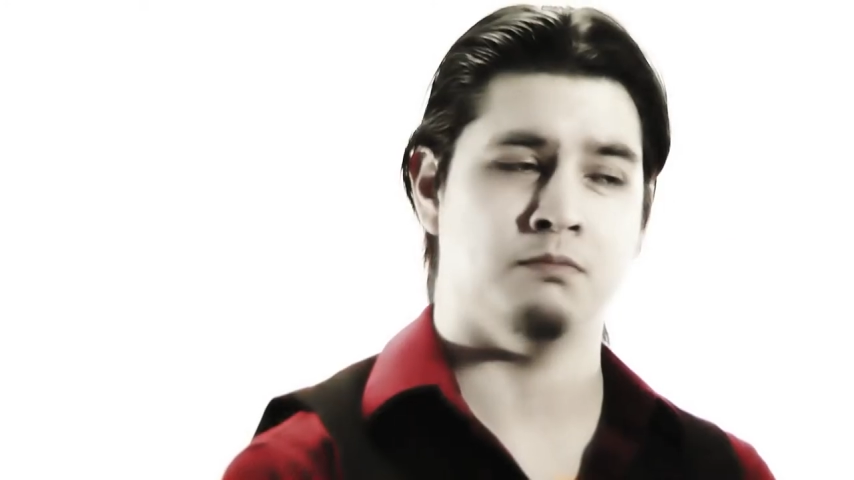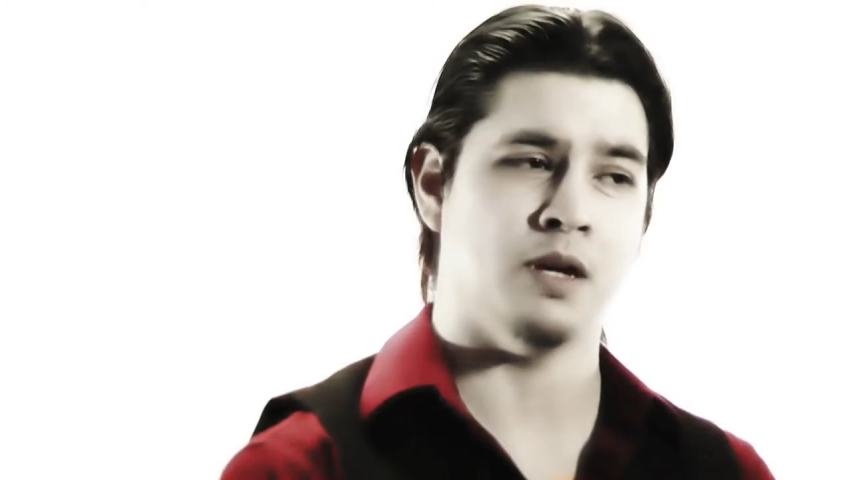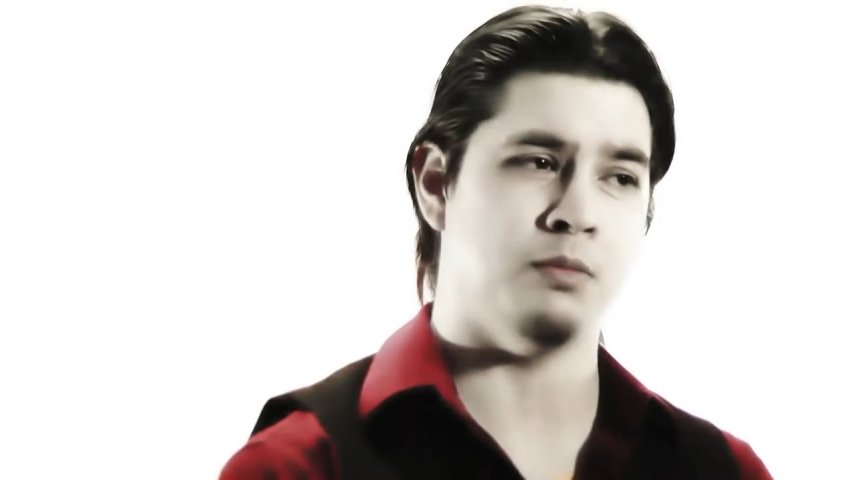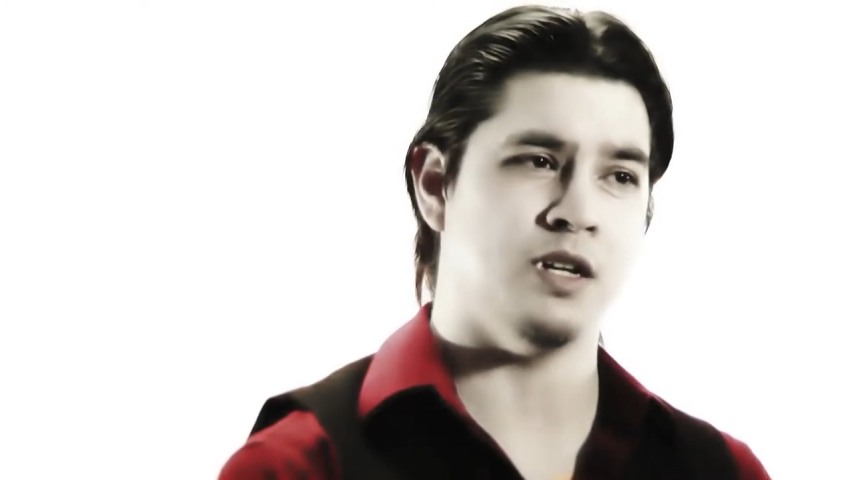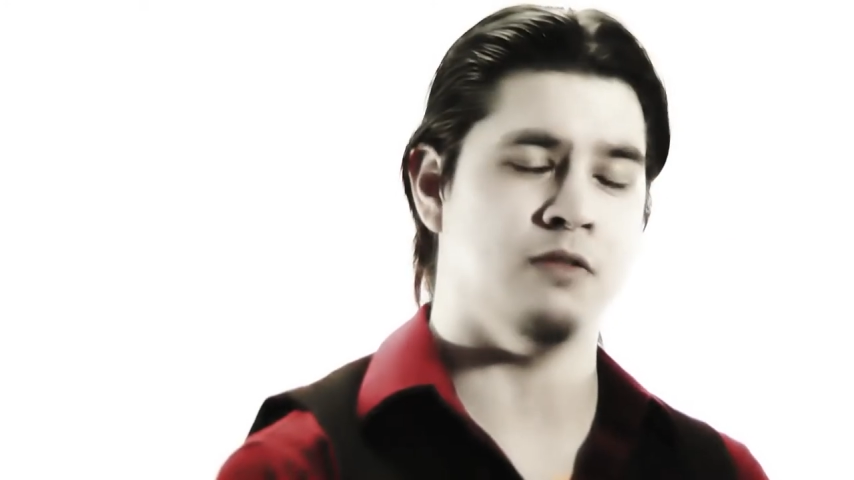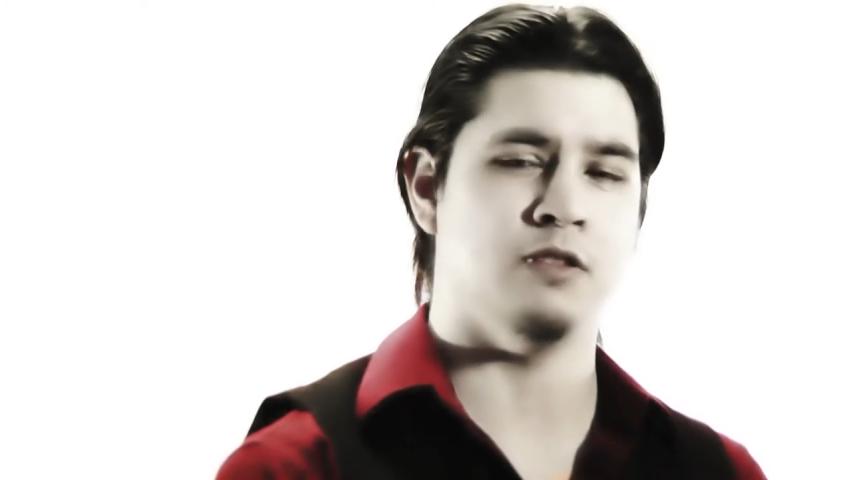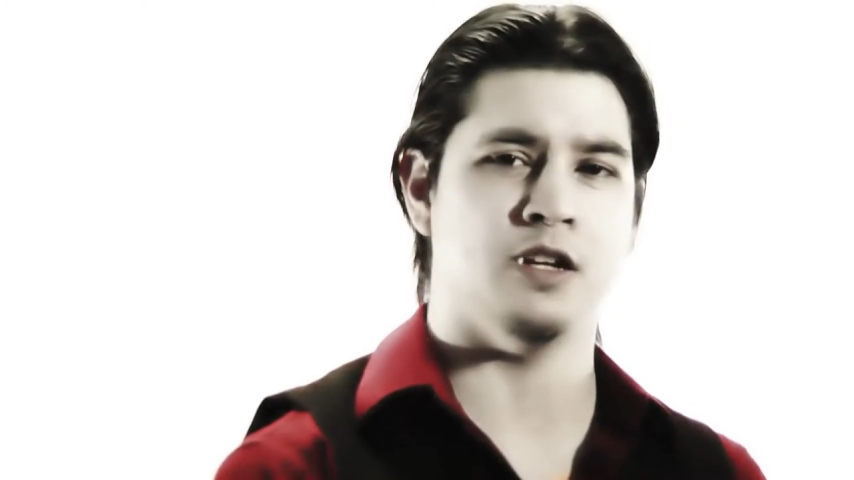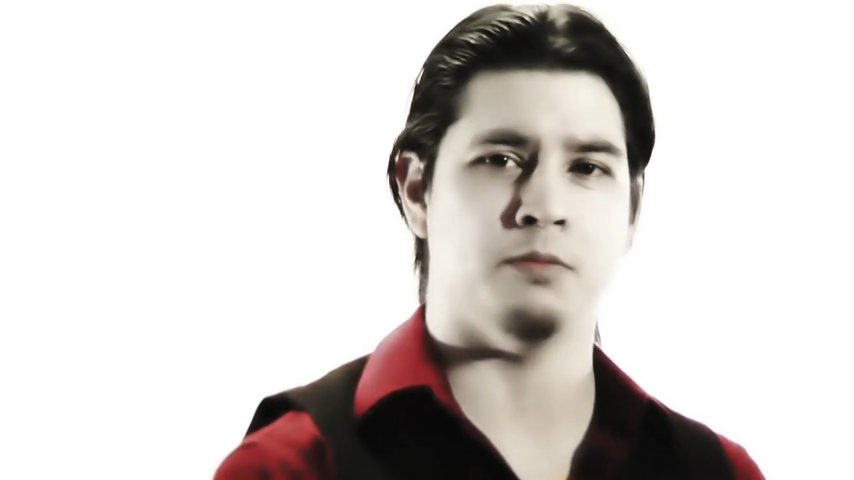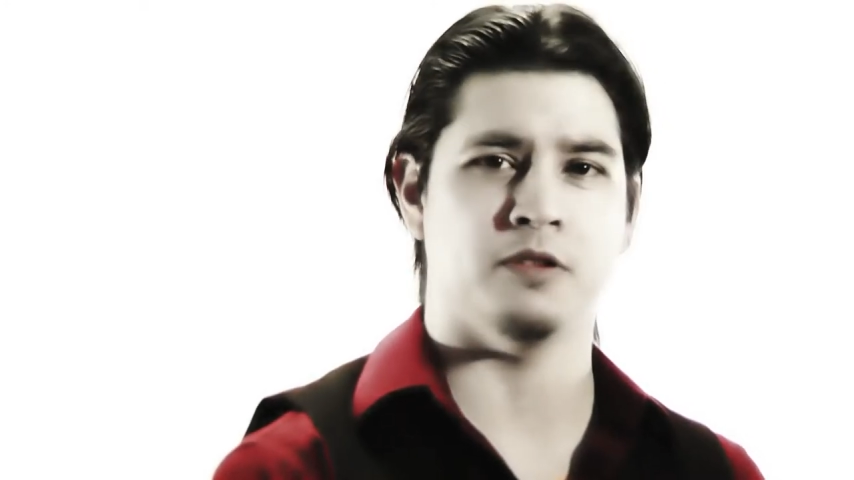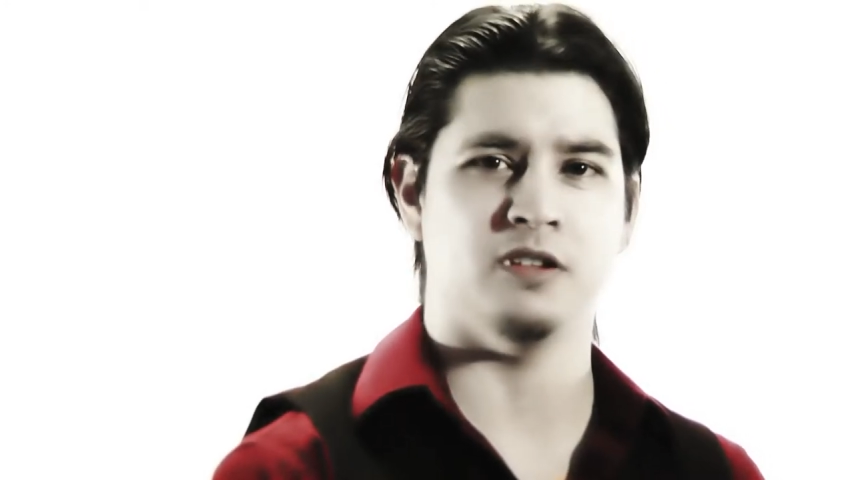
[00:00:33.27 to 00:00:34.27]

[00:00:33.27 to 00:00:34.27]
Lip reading: Maybe even the upper